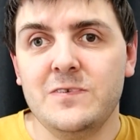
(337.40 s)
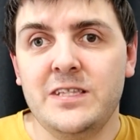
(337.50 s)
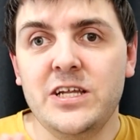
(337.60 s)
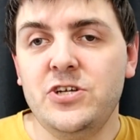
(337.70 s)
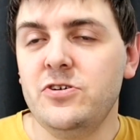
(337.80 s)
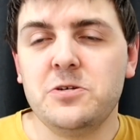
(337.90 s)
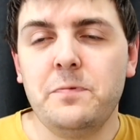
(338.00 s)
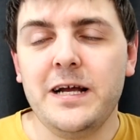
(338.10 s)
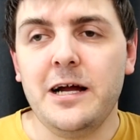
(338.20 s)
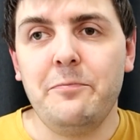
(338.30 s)
did you just
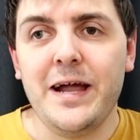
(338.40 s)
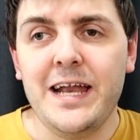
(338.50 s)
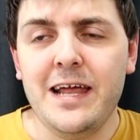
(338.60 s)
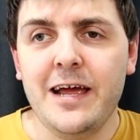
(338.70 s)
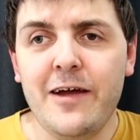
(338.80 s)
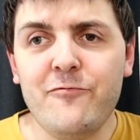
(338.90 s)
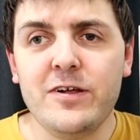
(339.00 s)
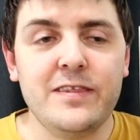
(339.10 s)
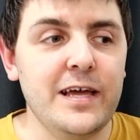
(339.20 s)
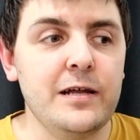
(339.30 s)
pick up
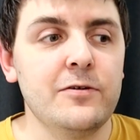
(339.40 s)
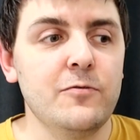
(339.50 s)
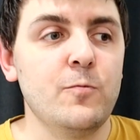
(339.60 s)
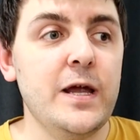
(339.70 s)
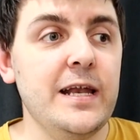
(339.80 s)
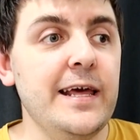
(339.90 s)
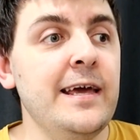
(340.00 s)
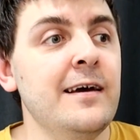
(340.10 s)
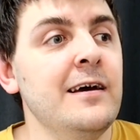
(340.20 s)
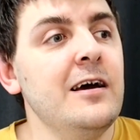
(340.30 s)
everything,
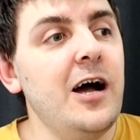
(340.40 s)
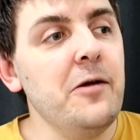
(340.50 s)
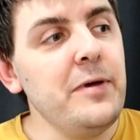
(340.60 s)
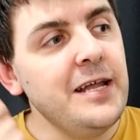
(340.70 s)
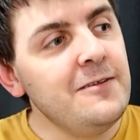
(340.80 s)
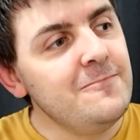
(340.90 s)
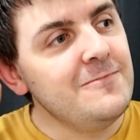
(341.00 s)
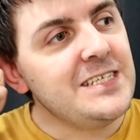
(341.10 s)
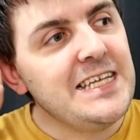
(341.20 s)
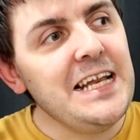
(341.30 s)
really? I mean,
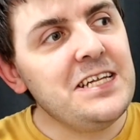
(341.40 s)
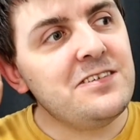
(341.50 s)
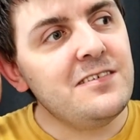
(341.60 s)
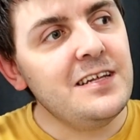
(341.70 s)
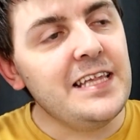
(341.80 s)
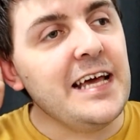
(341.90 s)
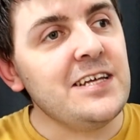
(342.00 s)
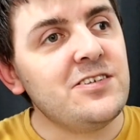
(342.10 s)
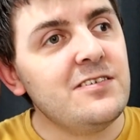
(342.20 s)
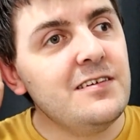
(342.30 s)
since
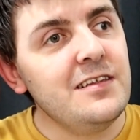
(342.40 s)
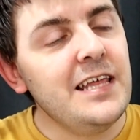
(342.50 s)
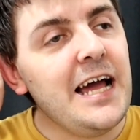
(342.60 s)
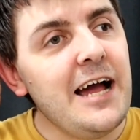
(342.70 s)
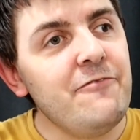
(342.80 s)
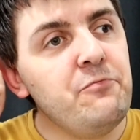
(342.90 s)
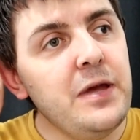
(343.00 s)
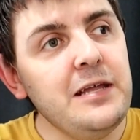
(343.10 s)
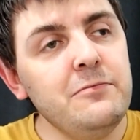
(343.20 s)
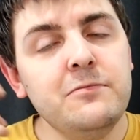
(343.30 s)
this, there have
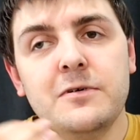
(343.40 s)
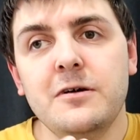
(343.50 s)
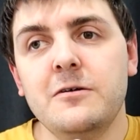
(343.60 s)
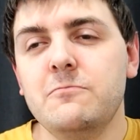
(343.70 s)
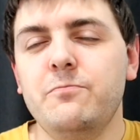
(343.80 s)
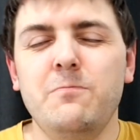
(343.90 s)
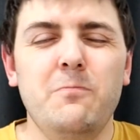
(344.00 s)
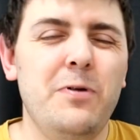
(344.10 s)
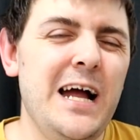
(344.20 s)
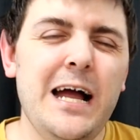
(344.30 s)
been
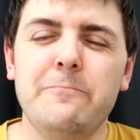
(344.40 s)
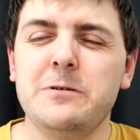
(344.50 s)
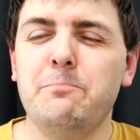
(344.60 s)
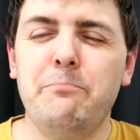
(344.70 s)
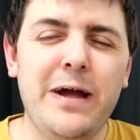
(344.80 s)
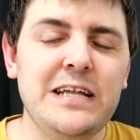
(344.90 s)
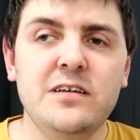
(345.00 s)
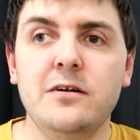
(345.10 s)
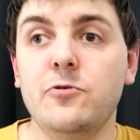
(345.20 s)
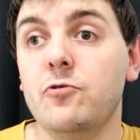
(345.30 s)
perhaps
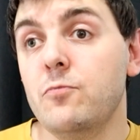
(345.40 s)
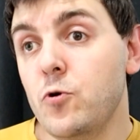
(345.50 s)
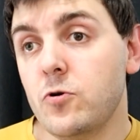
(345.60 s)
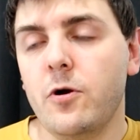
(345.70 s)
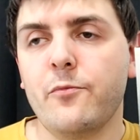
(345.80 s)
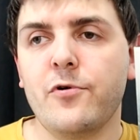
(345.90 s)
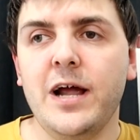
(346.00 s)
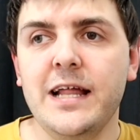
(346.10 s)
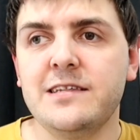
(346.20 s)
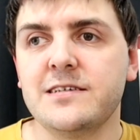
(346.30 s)
better or more
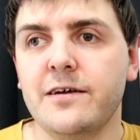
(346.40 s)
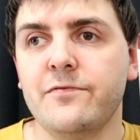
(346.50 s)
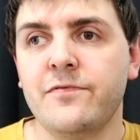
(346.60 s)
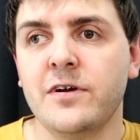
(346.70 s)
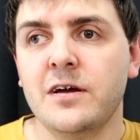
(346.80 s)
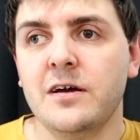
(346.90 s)
comprehensive